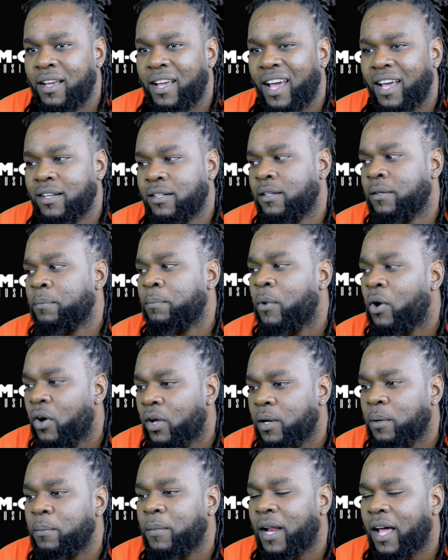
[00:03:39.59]
And the
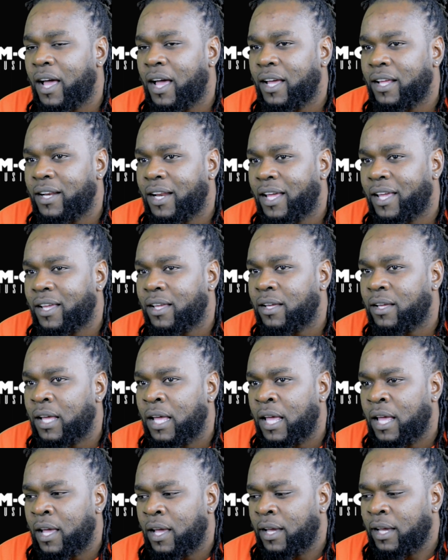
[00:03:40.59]
bottom line, like,
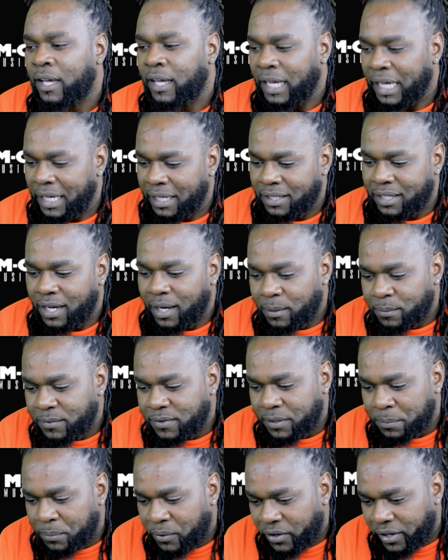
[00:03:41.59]
it comes
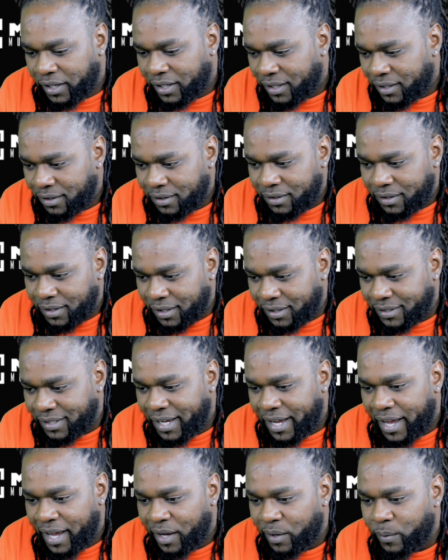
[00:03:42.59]
to a point in
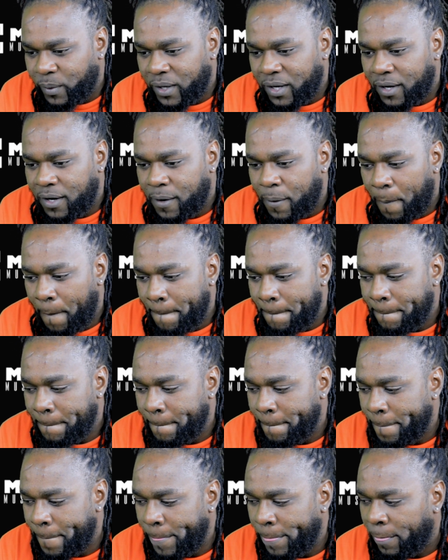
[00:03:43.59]
time where,
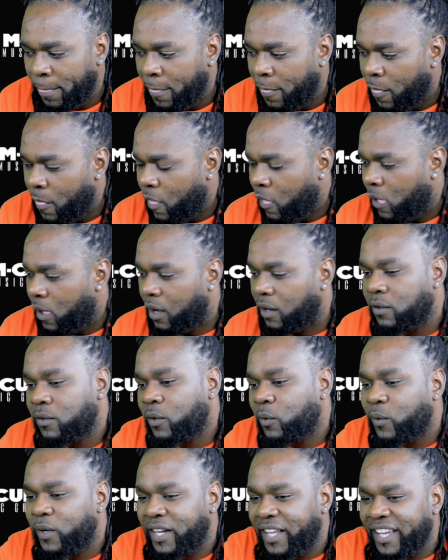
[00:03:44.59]
I don't
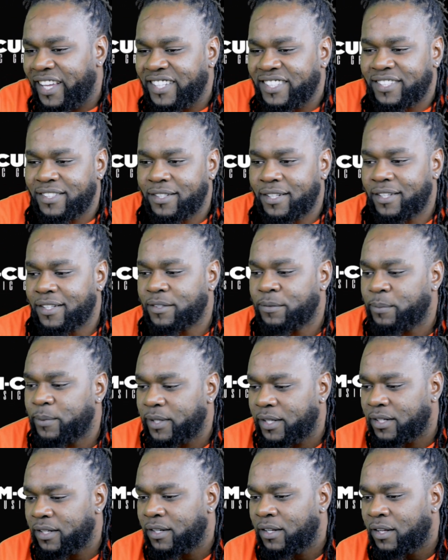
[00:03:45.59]
know what age it is,
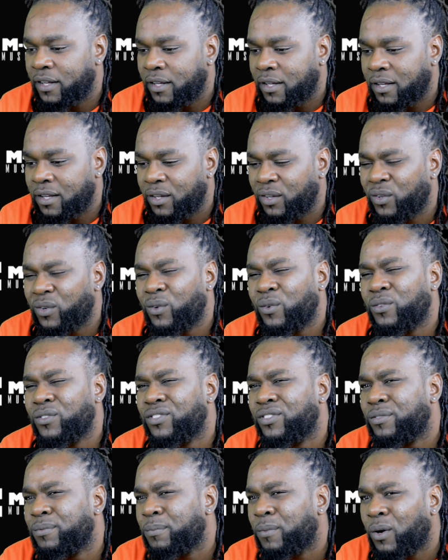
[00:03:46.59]
but you don't
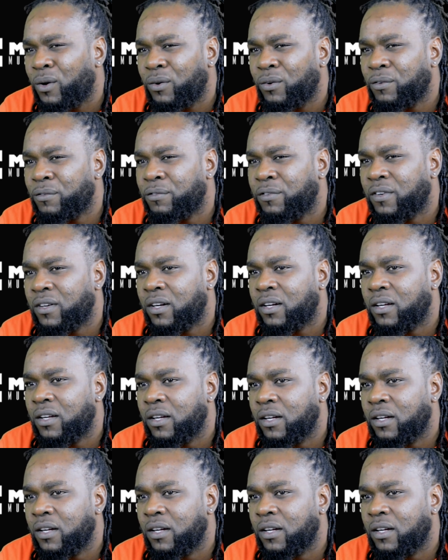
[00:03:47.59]
smoke for